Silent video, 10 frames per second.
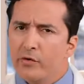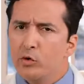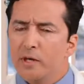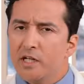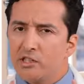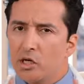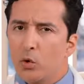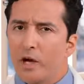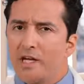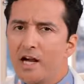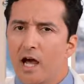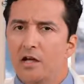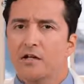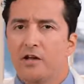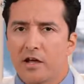everybody is a great
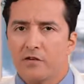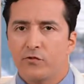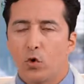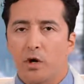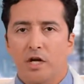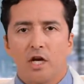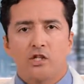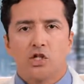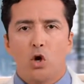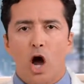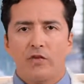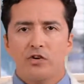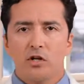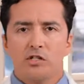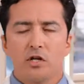candidate for it. So
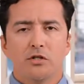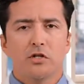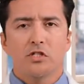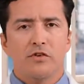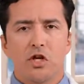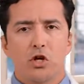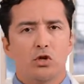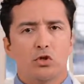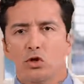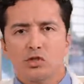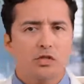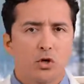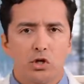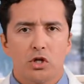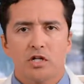after listening to this video, don't
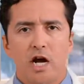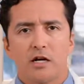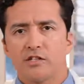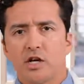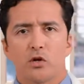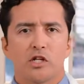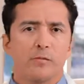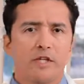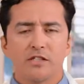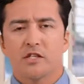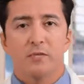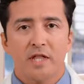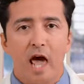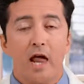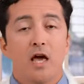just go to your doctor and say, oh, give me this, give
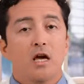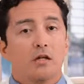me that.